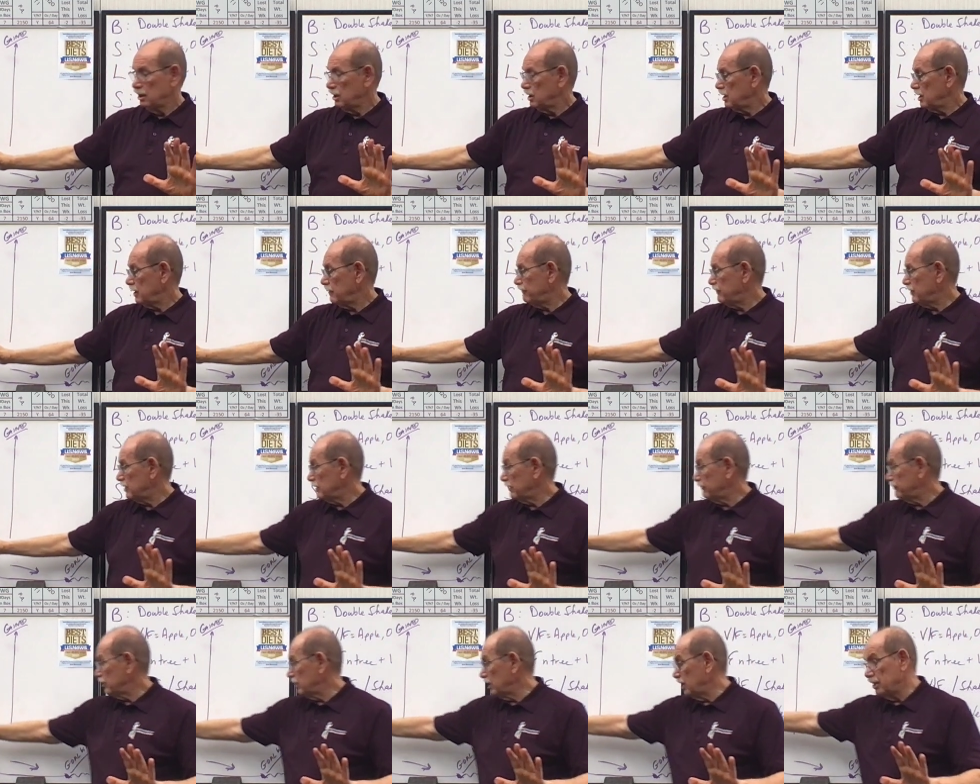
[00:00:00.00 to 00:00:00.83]

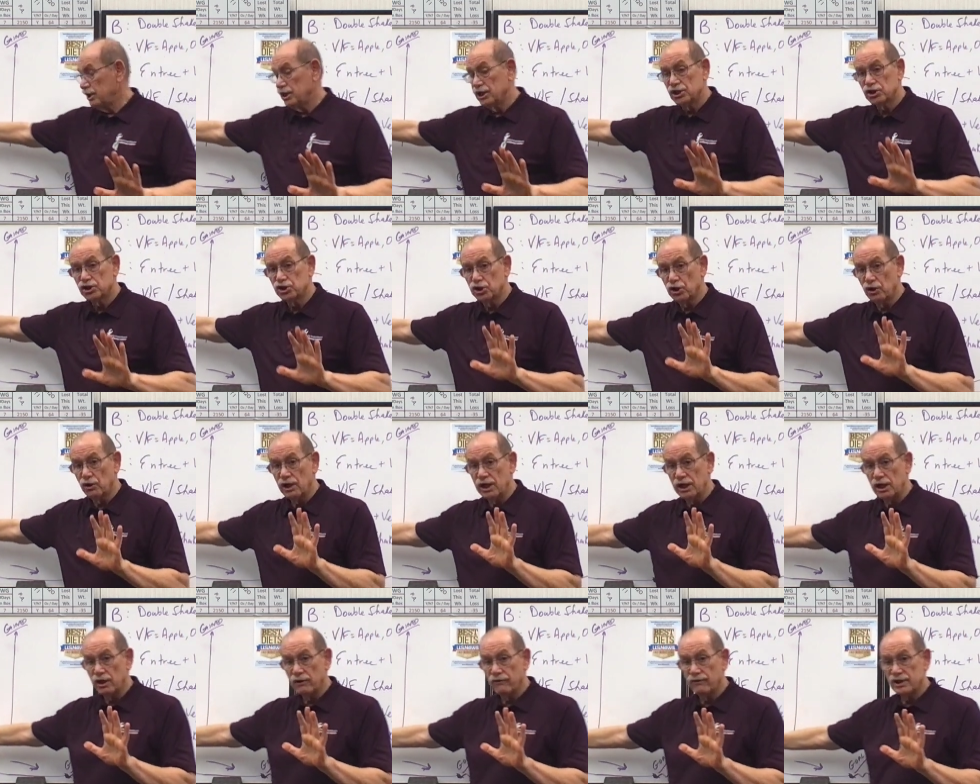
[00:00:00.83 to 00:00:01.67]
If you're in this journey
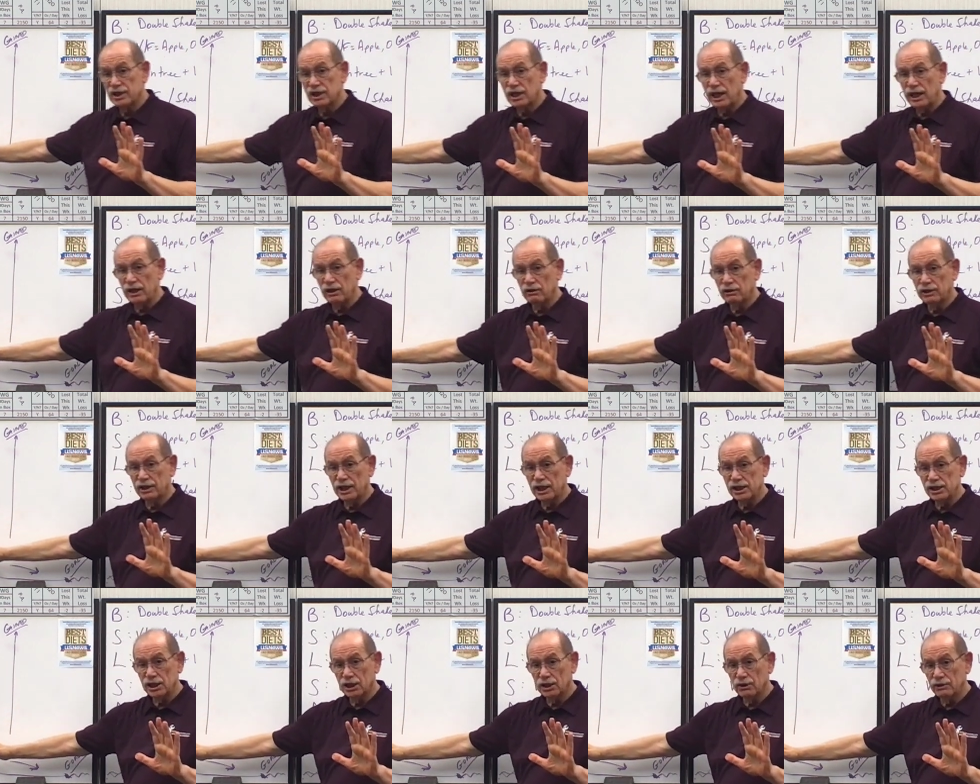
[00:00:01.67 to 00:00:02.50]
here, if the scale
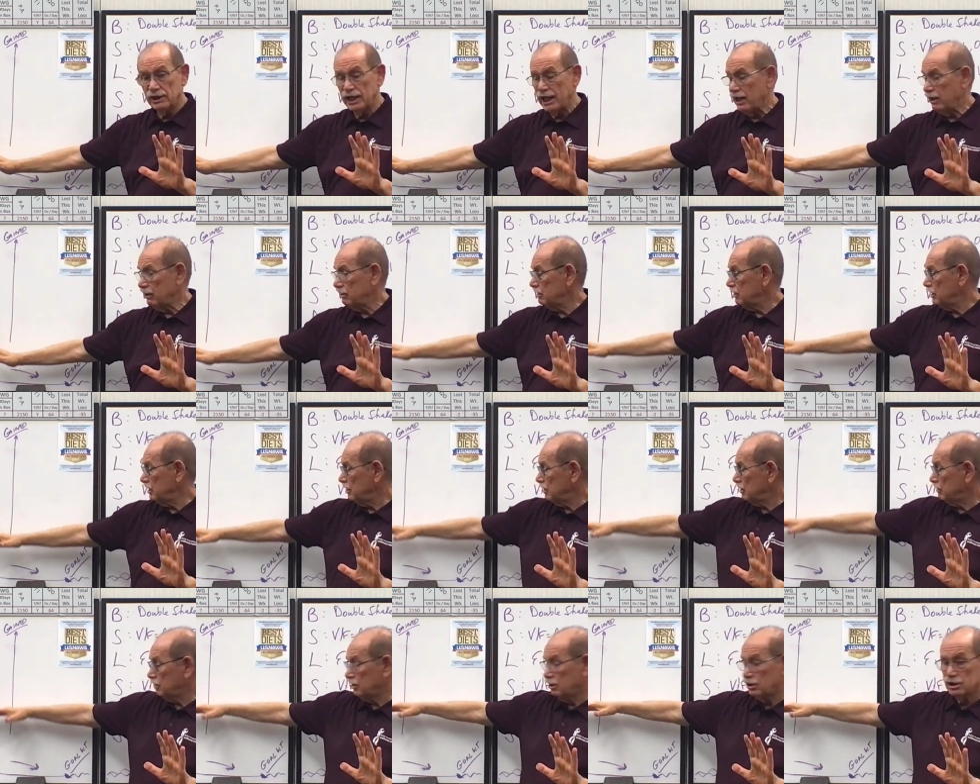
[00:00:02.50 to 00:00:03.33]
doesn't go down, you
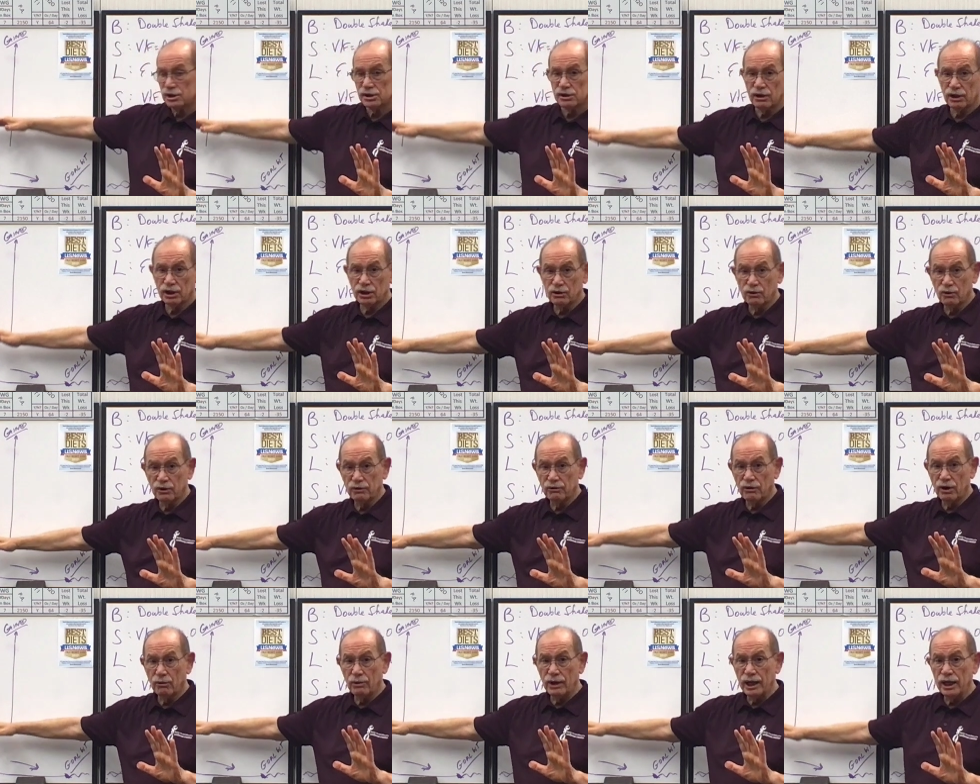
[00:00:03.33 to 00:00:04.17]
start going the
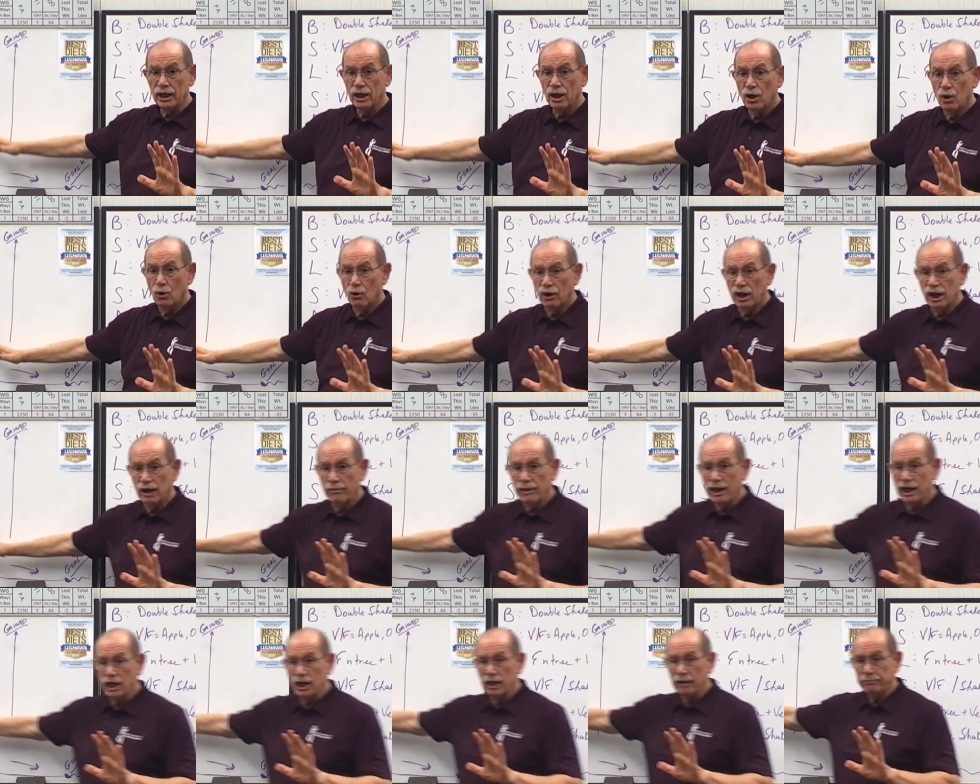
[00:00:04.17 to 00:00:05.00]
wrong way, we're gonna
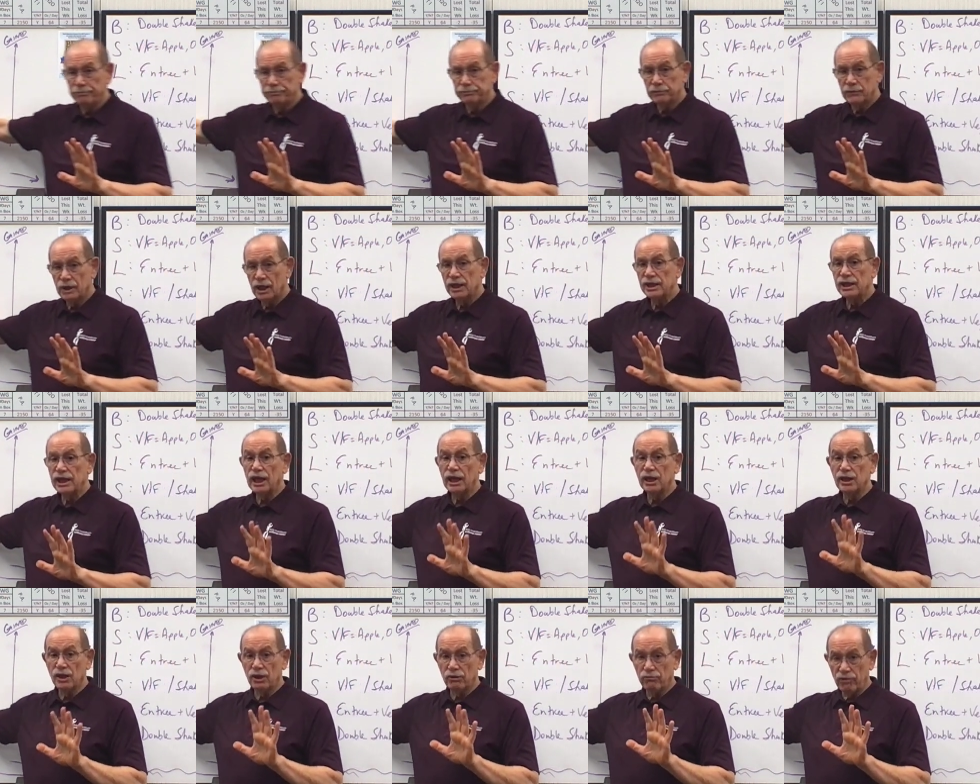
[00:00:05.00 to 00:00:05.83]
back up, take
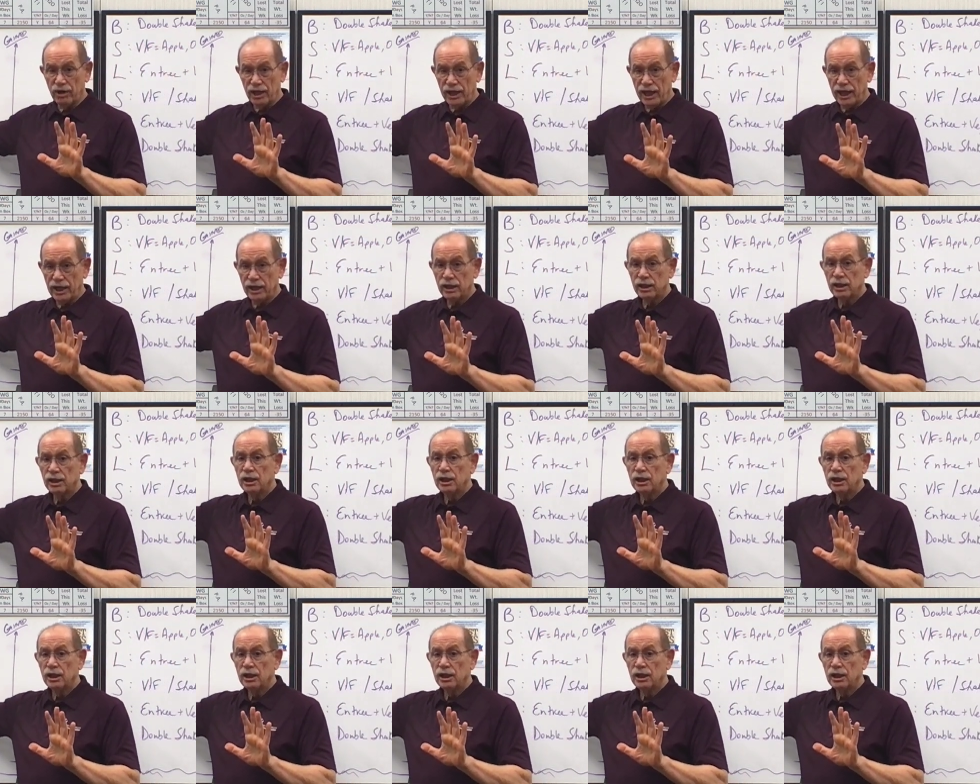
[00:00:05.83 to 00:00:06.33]
another run at it.